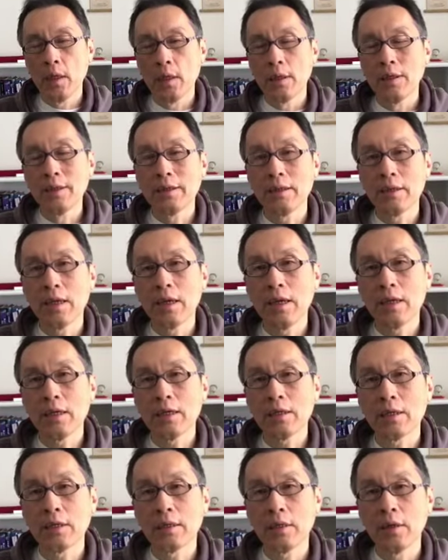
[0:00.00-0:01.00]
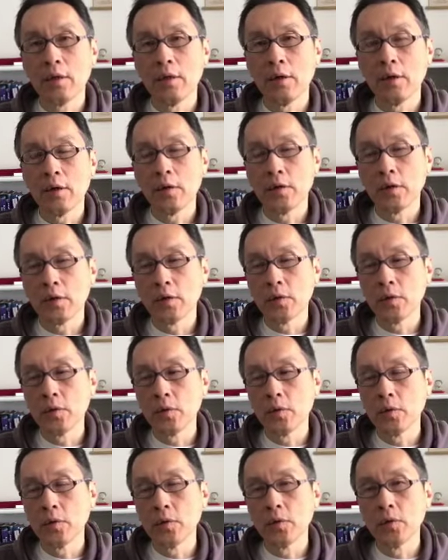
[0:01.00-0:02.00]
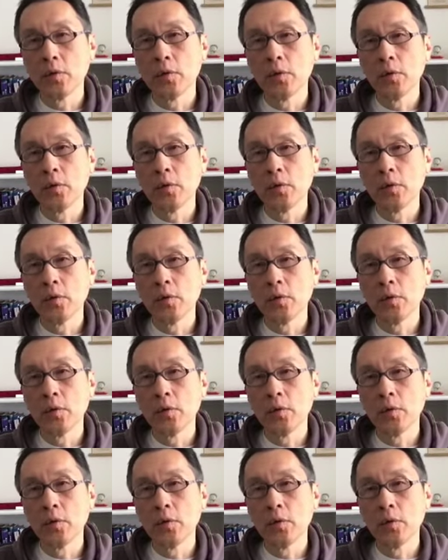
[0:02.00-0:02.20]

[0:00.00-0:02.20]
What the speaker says: discuss or to